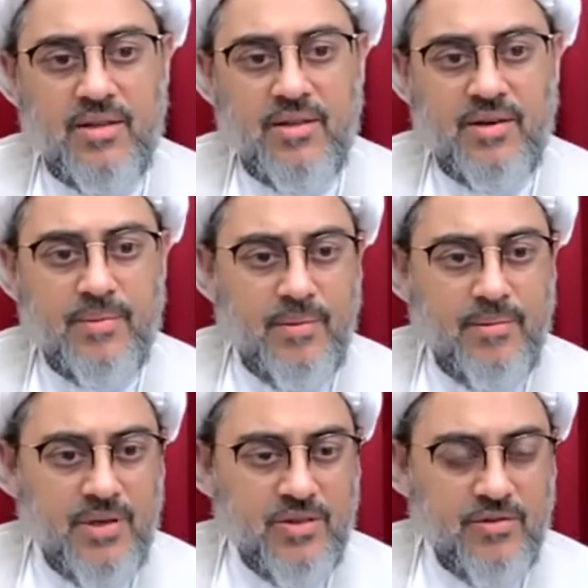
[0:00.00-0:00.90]
The
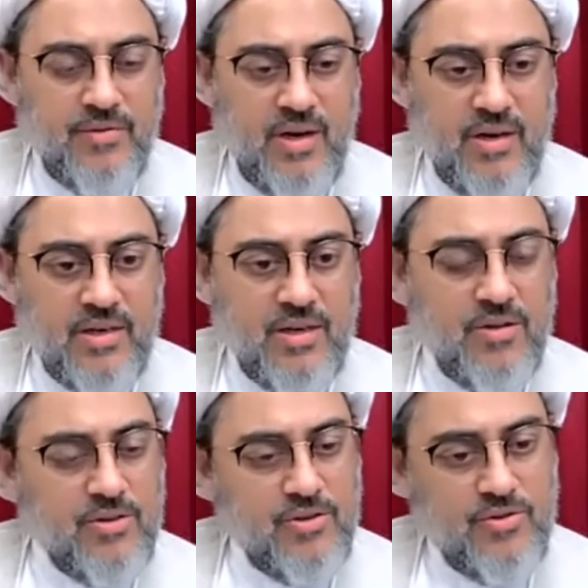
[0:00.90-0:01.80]
remembrance of Akhirah
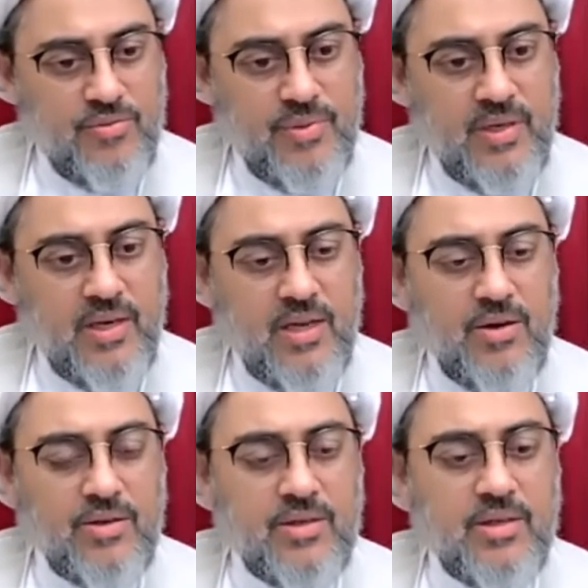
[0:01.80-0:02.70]
also should be a lot.